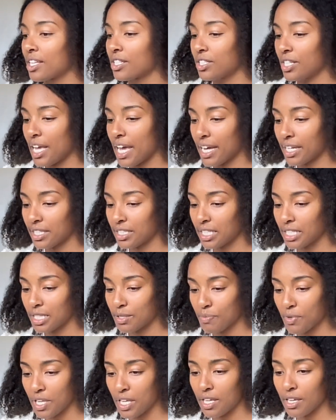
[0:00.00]
To
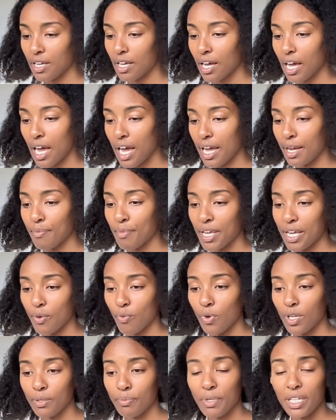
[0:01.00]
access me, I make
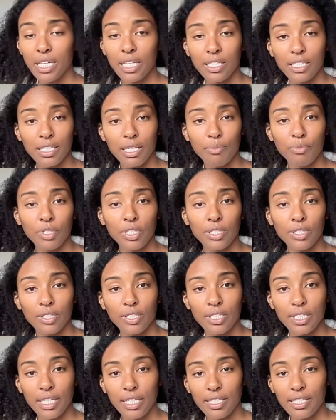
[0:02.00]
1 minute summaries
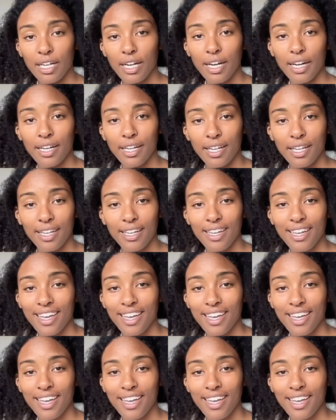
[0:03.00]
on TikTok,